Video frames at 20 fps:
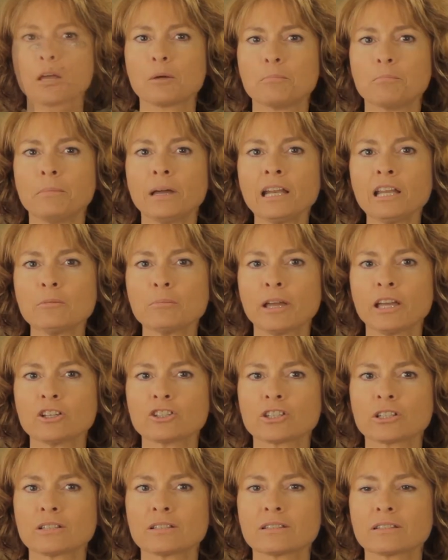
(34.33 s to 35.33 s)
Many
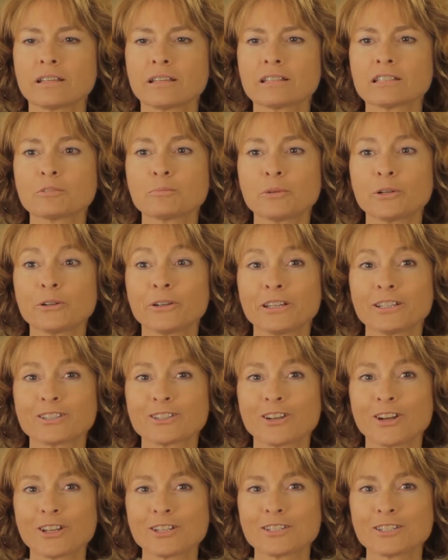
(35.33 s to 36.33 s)
patients experience
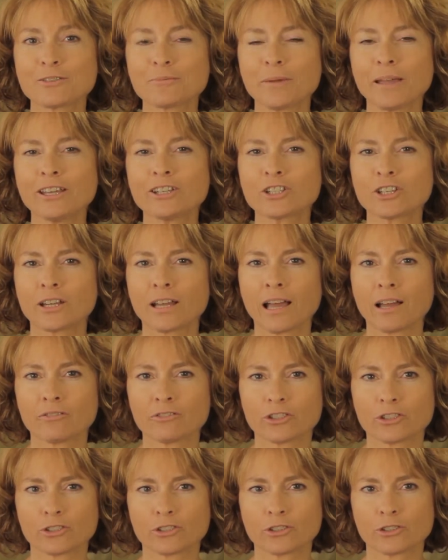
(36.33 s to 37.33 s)
constipation
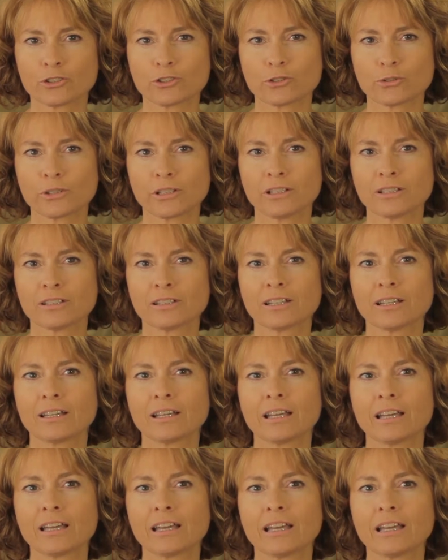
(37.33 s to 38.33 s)
after surgery.
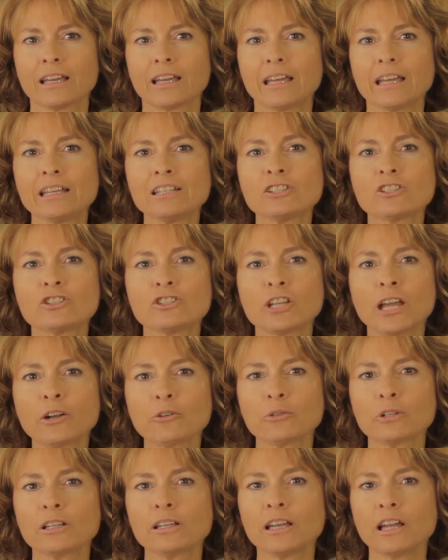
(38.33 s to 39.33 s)
It's
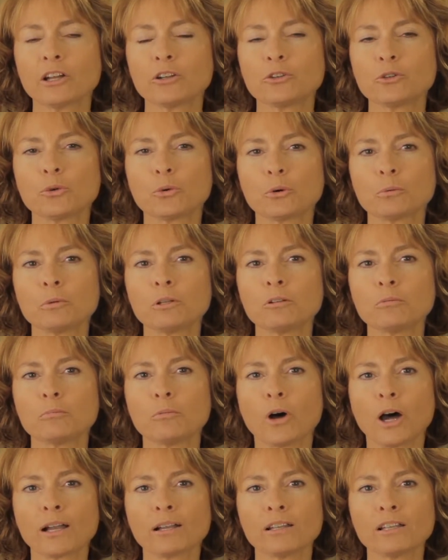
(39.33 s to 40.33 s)
generally a normal
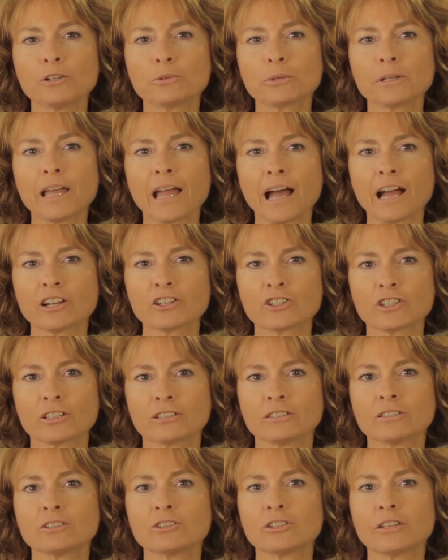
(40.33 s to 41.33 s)
bodily
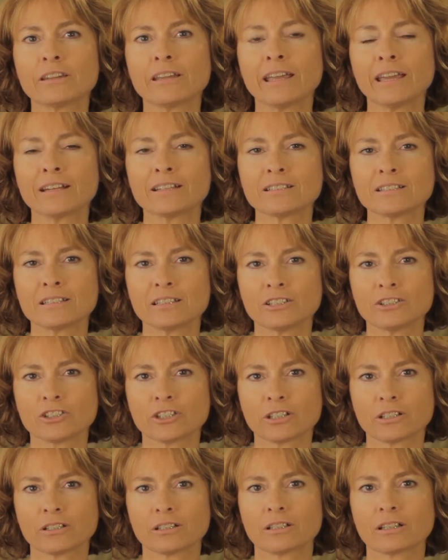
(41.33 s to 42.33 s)
reaction to the
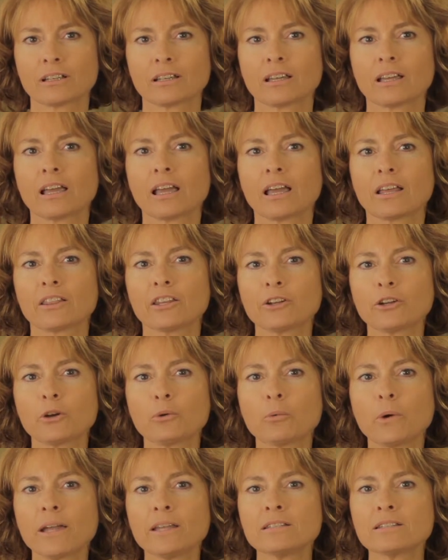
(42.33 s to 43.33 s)
anesthesia. There are
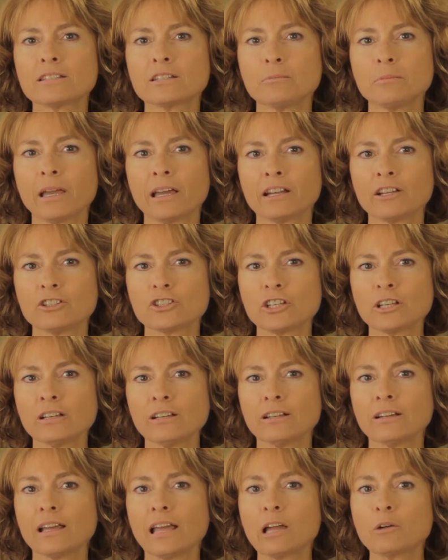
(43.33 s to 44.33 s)
ways to manage it,
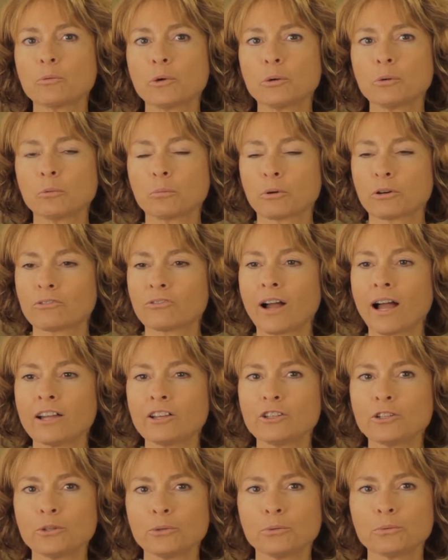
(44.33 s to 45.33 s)
and we will
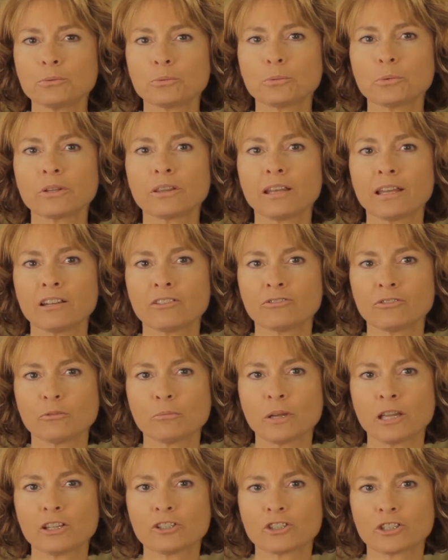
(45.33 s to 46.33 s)
provide you with
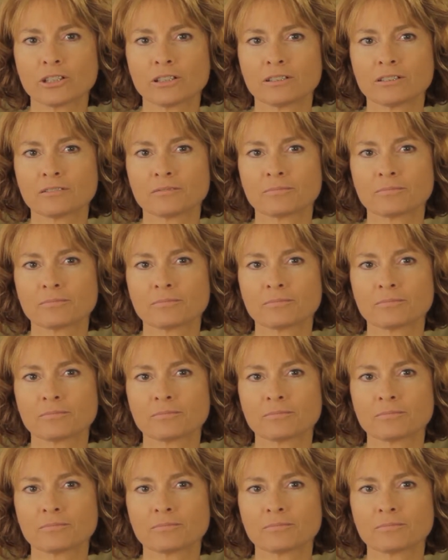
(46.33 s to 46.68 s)
information.